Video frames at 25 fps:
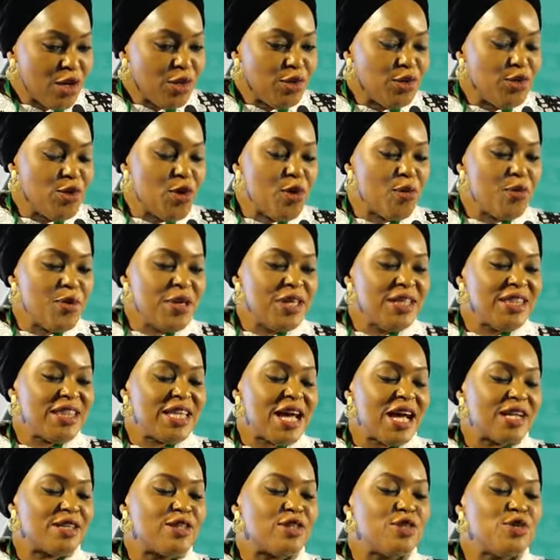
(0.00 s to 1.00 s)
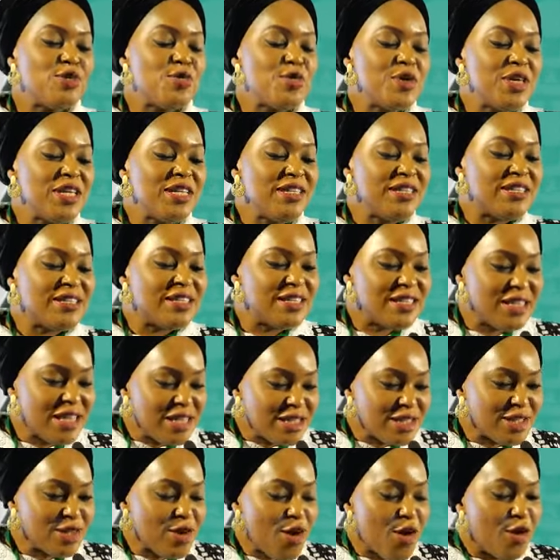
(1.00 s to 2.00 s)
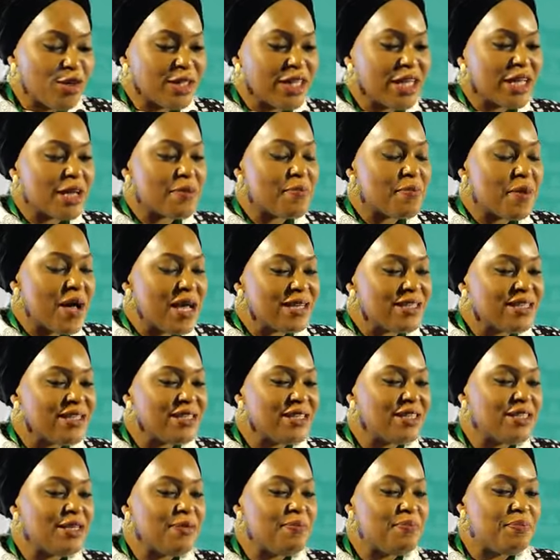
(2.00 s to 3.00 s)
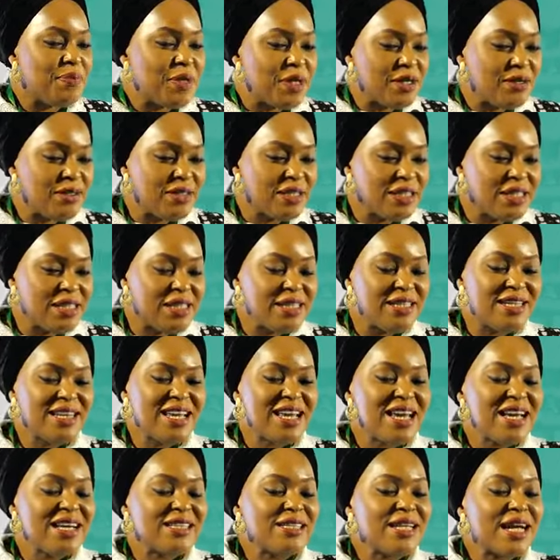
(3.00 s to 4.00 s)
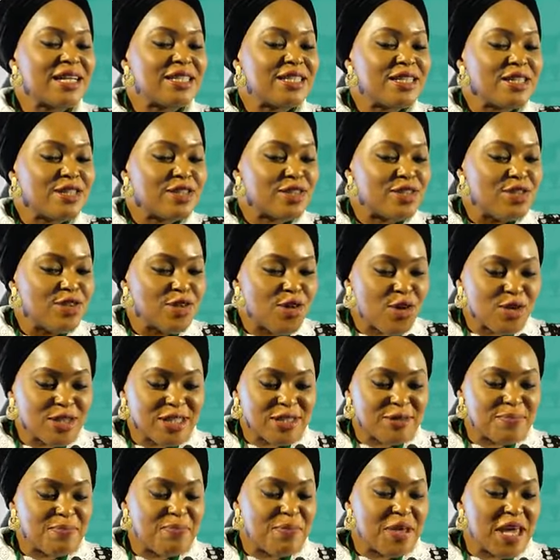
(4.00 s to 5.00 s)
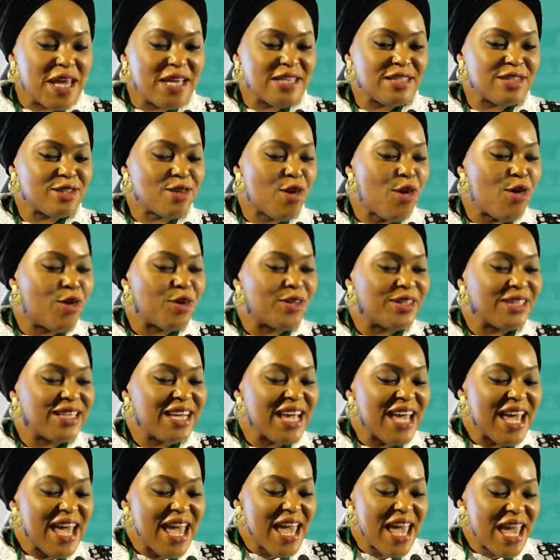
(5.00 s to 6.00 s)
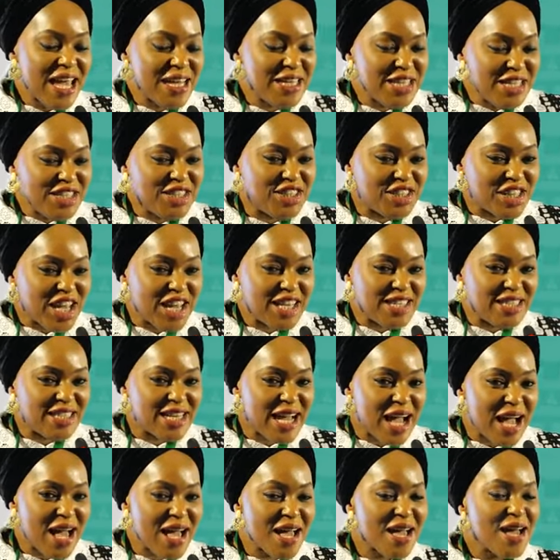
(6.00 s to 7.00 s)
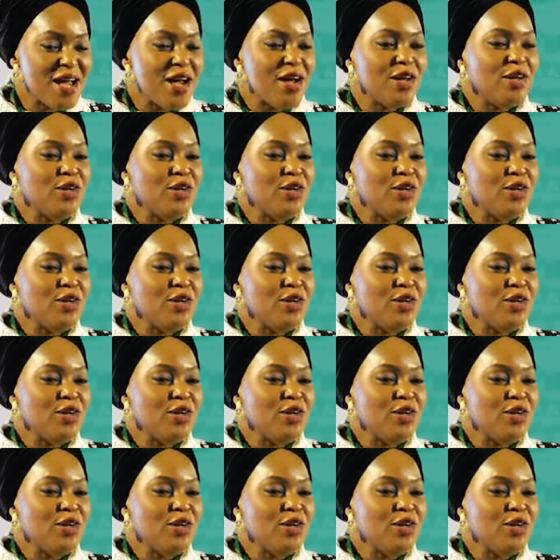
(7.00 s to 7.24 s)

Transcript: knowing that you insist on capacity building that is not based on any gender,